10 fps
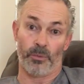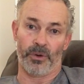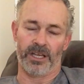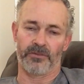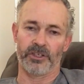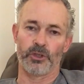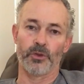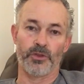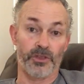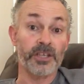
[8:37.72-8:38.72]
whatever
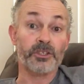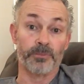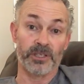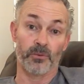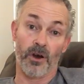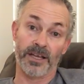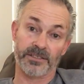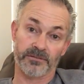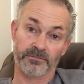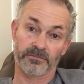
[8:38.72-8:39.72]
you think to be
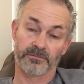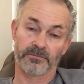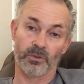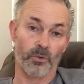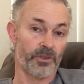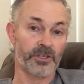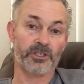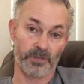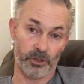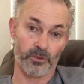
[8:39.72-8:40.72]
right or think
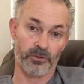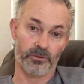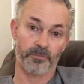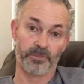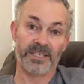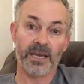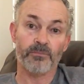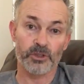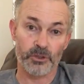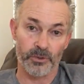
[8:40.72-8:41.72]
to be true
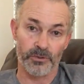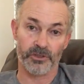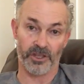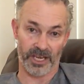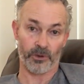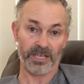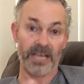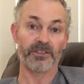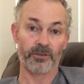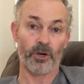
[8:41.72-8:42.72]
becomes truth. So they
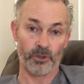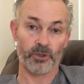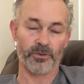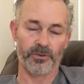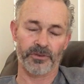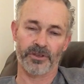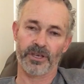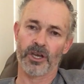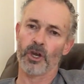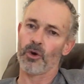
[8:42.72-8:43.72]
create their own truth.
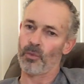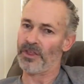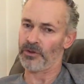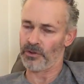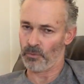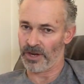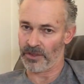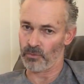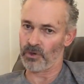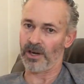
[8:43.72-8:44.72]
Where
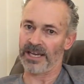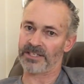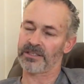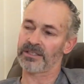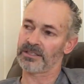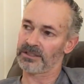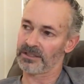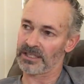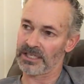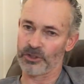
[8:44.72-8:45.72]
the right
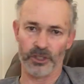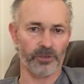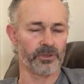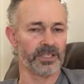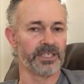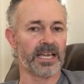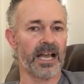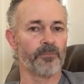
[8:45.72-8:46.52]
generally